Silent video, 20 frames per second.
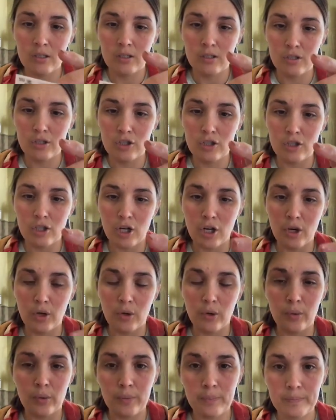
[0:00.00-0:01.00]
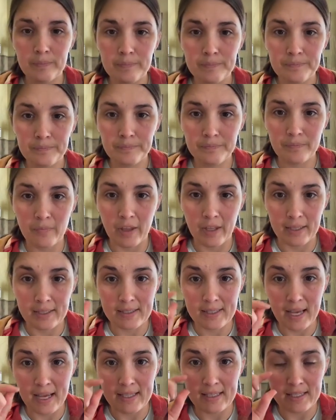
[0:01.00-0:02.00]
So like a
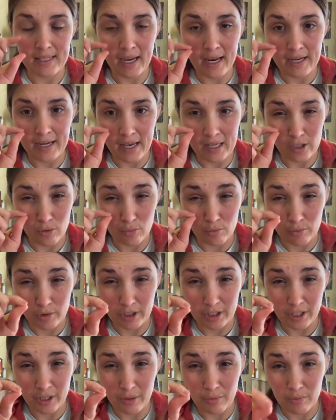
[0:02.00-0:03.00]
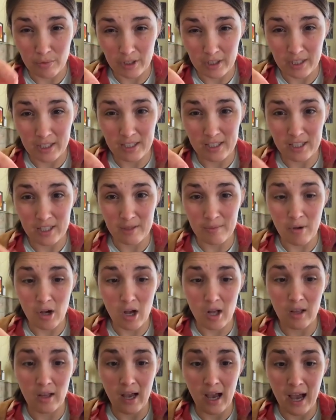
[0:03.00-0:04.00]
size 9 has a really, really
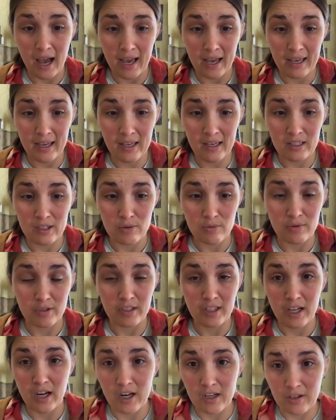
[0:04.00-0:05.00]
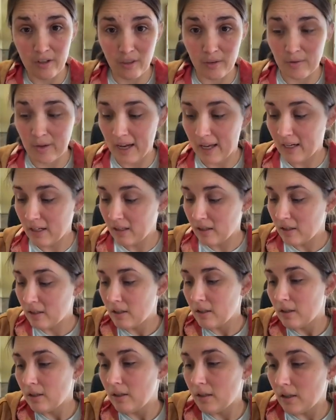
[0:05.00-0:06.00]
small eye. It's really hard to thread
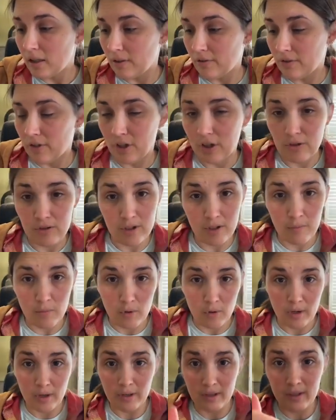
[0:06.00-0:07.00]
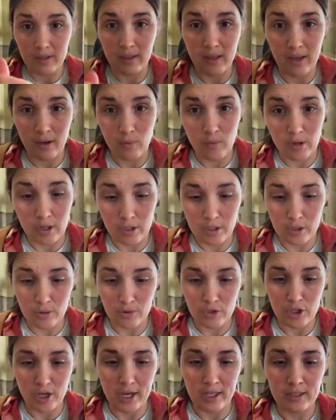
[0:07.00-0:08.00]
if you're using more than like 1 or 2
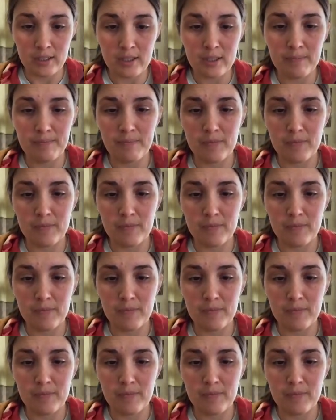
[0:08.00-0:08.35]
strands.